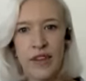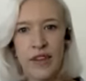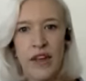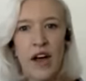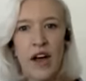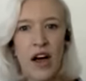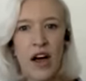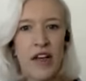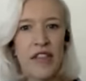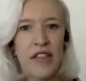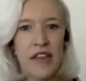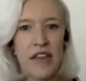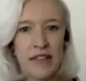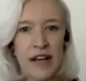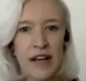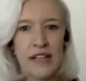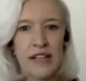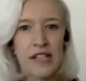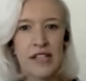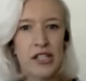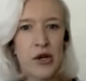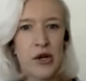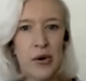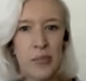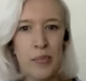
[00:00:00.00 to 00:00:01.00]
I think that's
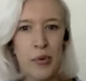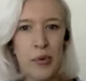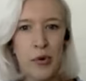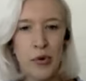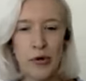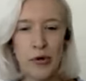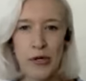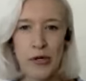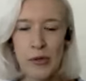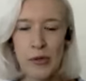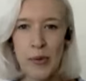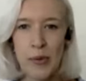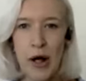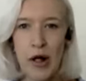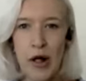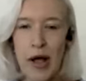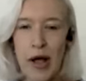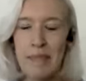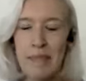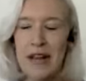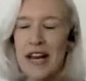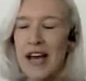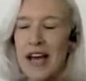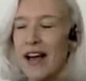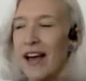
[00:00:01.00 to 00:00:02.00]
so important as well. I
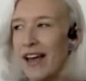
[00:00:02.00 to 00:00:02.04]
mean,